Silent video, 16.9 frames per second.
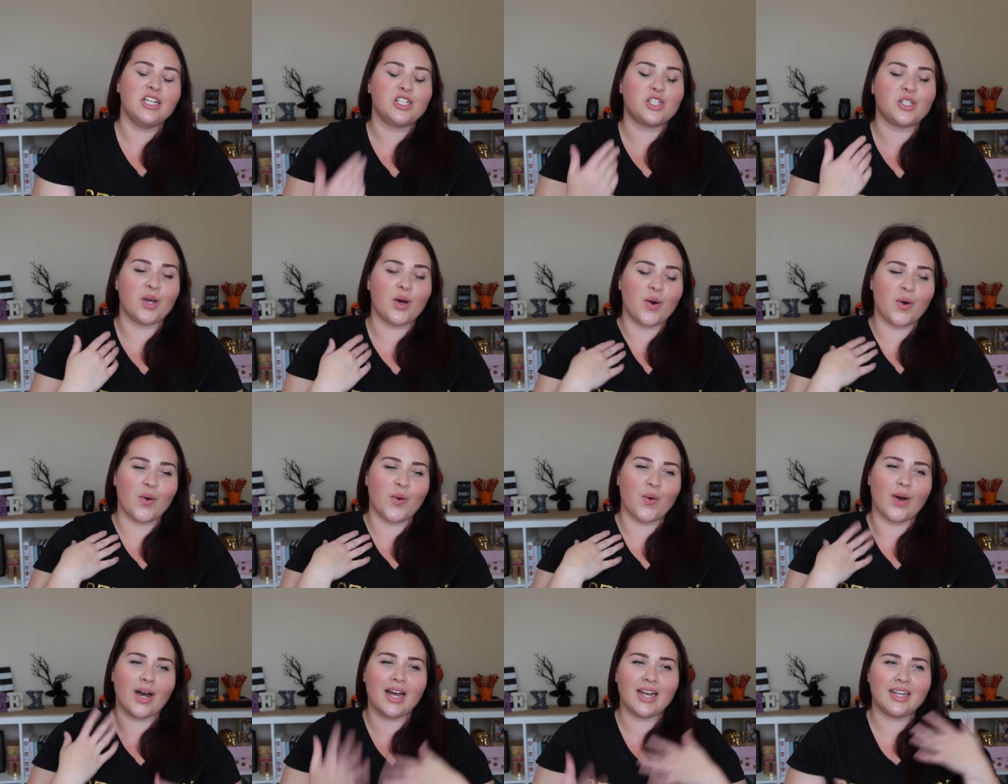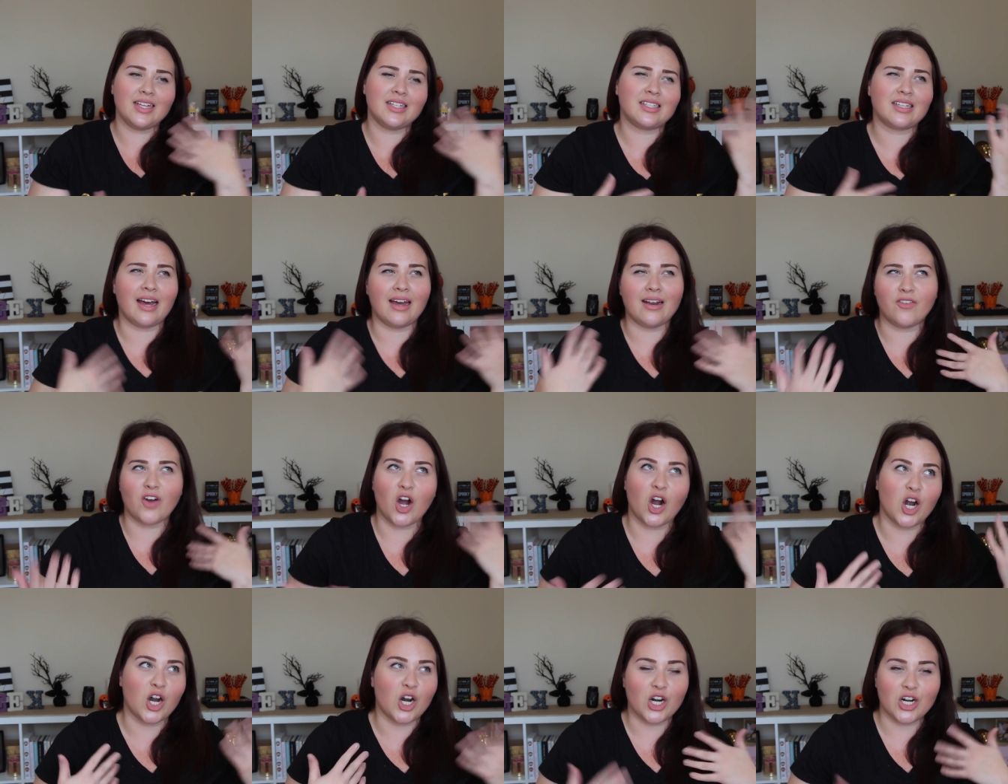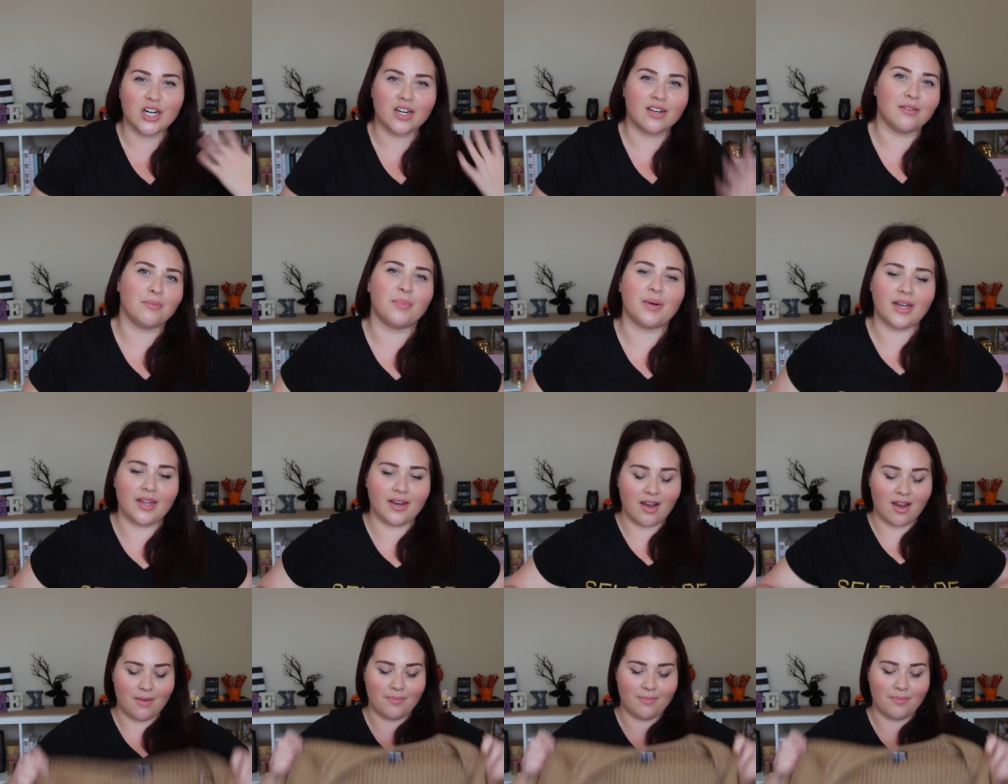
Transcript: So it's kind of hard, but